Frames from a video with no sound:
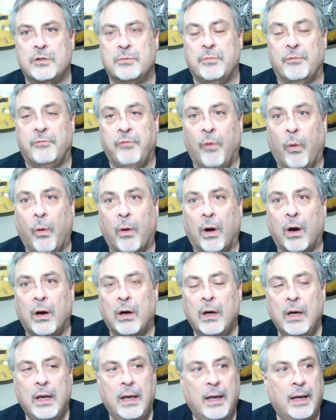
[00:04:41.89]
before,
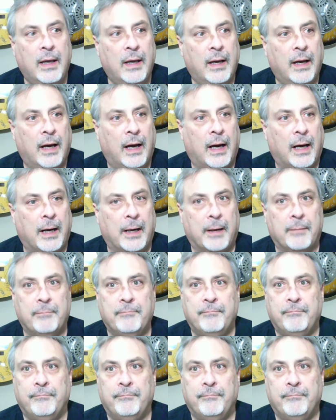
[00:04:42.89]
and